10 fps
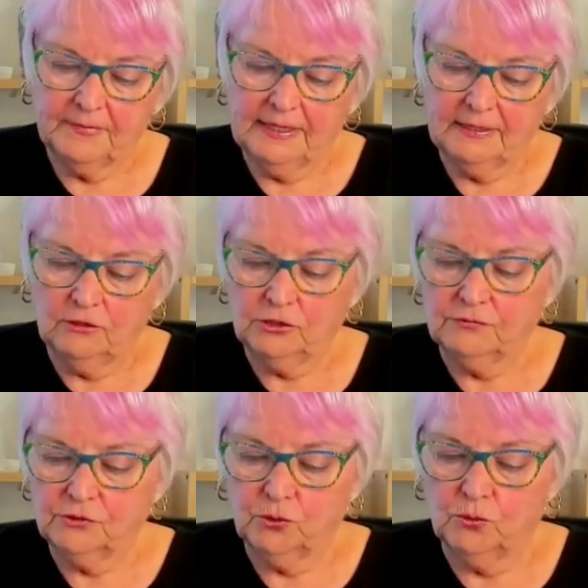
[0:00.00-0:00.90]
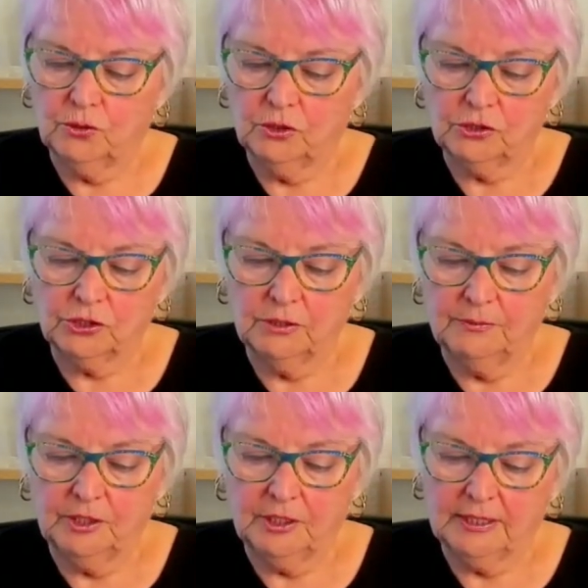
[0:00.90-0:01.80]
And lots of talk, lots of
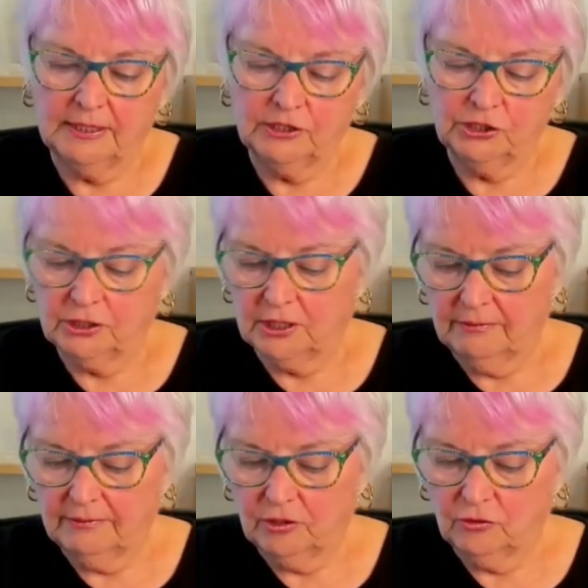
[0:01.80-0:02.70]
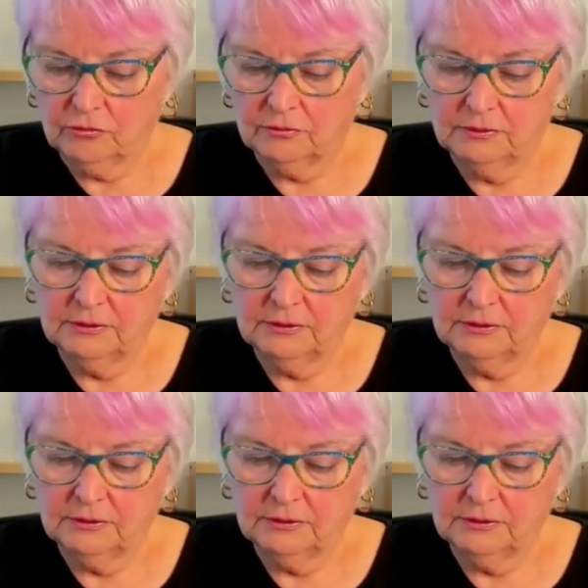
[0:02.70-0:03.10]
communication going on.